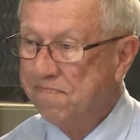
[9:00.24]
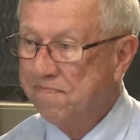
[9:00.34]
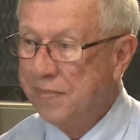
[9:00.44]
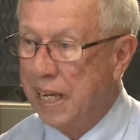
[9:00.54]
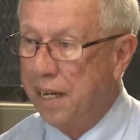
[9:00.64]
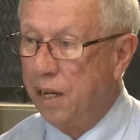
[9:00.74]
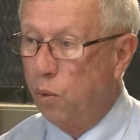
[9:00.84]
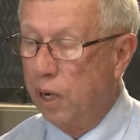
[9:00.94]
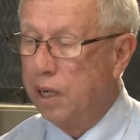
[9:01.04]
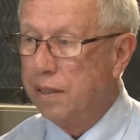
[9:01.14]
too.
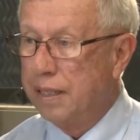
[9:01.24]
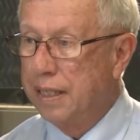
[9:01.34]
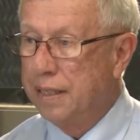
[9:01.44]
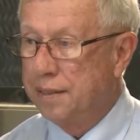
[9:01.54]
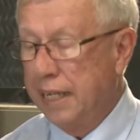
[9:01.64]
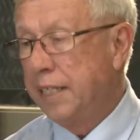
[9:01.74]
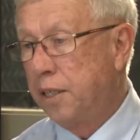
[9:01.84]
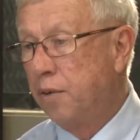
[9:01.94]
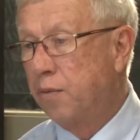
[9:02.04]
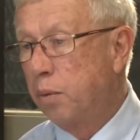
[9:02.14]
Well, uh, thank
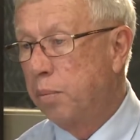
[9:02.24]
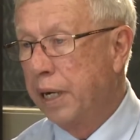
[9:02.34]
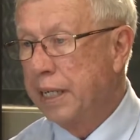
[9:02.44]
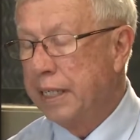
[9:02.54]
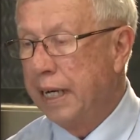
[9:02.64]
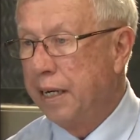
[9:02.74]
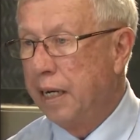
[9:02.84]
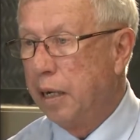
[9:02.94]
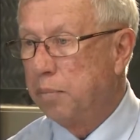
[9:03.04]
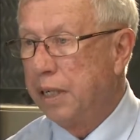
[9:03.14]
you for bringing that
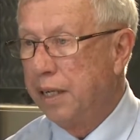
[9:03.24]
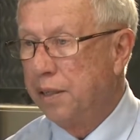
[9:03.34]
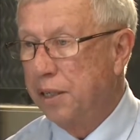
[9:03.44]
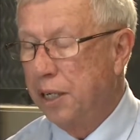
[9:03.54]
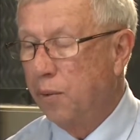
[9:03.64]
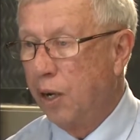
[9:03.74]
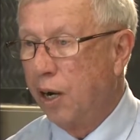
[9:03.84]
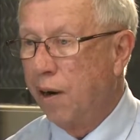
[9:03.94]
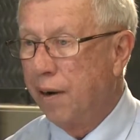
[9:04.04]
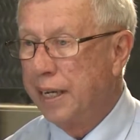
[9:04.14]
up. Uh, you, we are